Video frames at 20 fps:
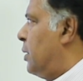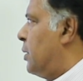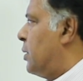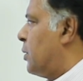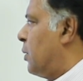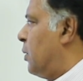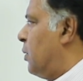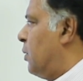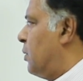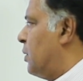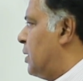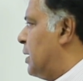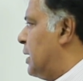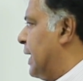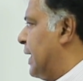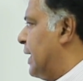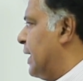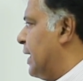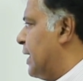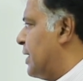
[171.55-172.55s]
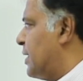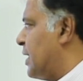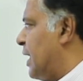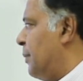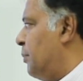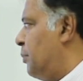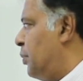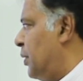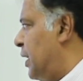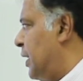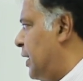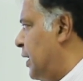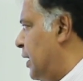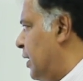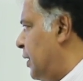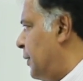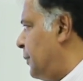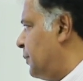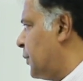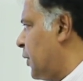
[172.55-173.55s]
So taking an example
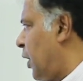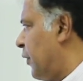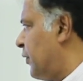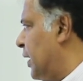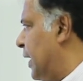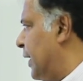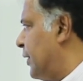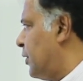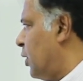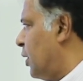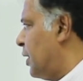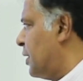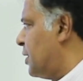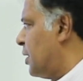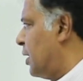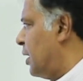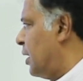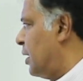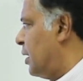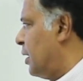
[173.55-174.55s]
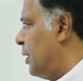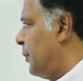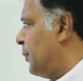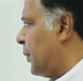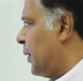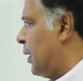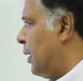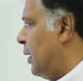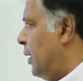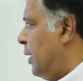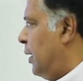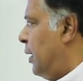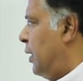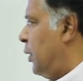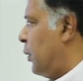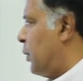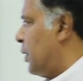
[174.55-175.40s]
here of the hydraulic cylinder, you